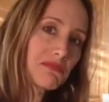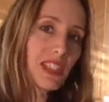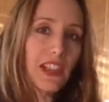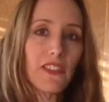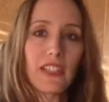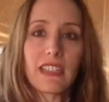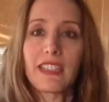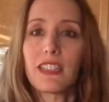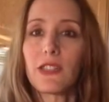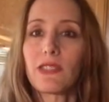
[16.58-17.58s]
Look all
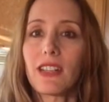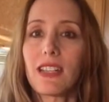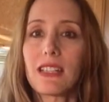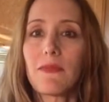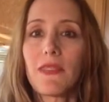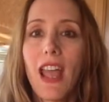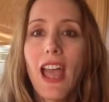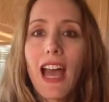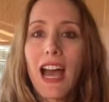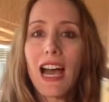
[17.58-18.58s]
fancy too, it's nice.
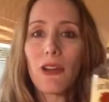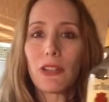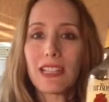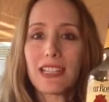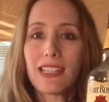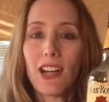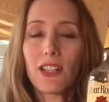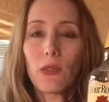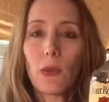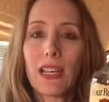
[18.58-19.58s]
We're gonna
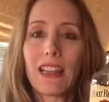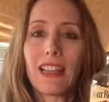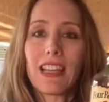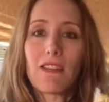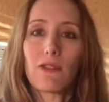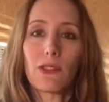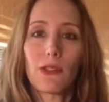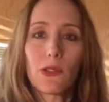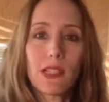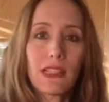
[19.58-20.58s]
start with the Four
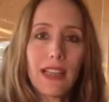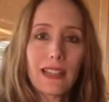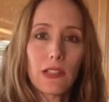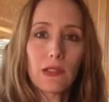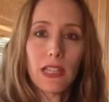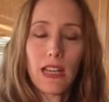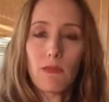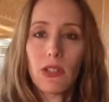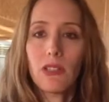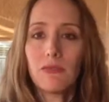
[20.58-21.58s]
Roses Yellow
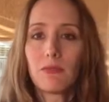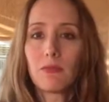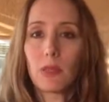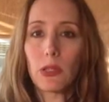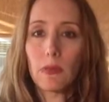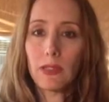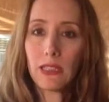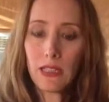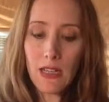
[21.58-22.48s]
Label bourbon.